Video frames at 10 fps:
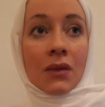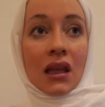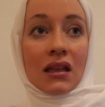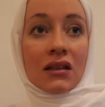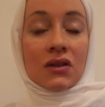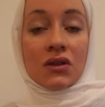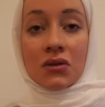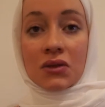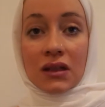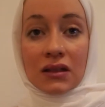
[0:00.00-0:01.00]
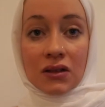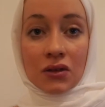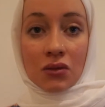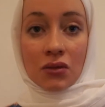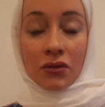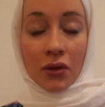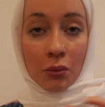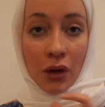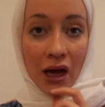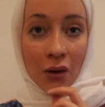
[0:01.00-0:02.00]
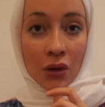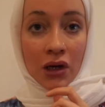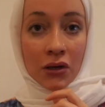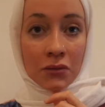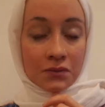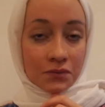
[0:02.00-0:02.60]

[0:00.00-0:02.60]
It is used as a tool for power